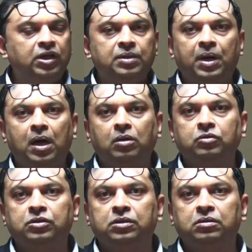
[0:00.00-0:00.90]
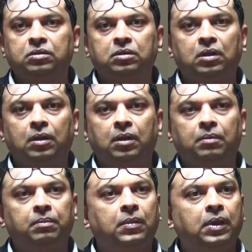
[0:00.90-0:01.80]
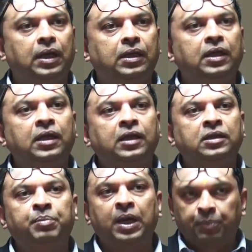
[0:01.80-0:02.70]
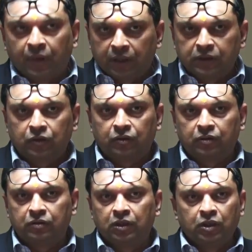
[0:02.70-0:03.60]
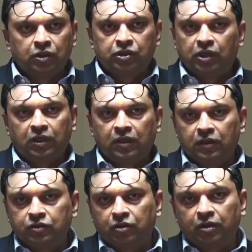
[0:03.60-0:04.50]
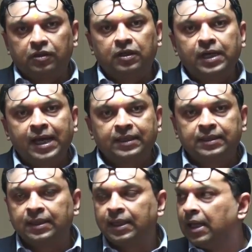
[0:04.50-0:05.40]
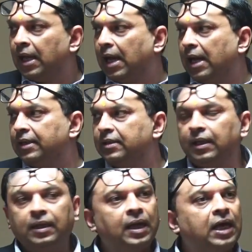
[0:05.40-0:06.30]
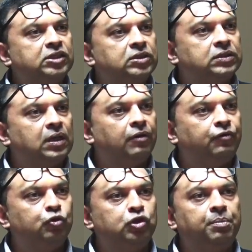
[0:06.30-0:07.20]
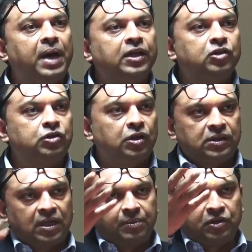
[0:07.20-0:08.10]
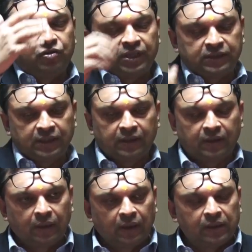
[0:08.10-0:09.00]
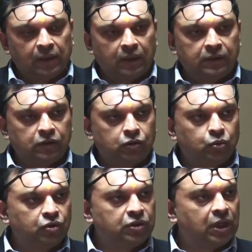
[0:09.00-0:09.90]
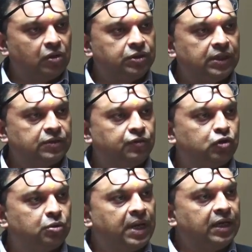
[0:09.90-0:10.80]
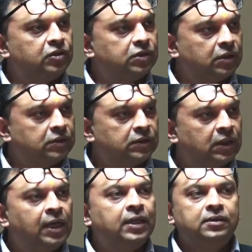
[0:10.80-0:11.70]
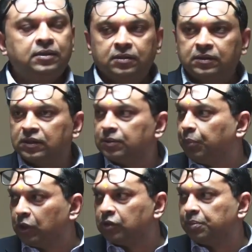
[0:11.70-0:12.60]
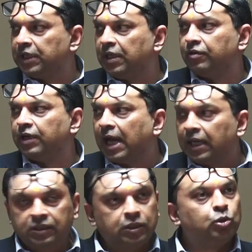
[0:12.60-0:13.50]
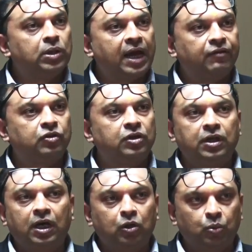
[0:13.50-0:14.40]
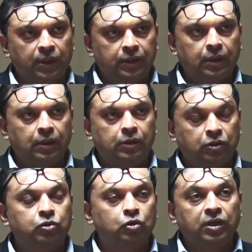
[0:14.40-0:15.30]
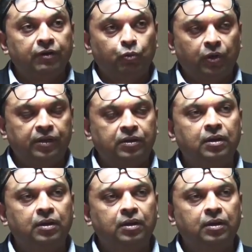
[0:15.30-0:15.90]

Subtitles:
about and in the papers or in journals or on the net. I think as future managers, and I'm addressing the students out here, as future managers, this is possibly a reality you will have to learn with, to live with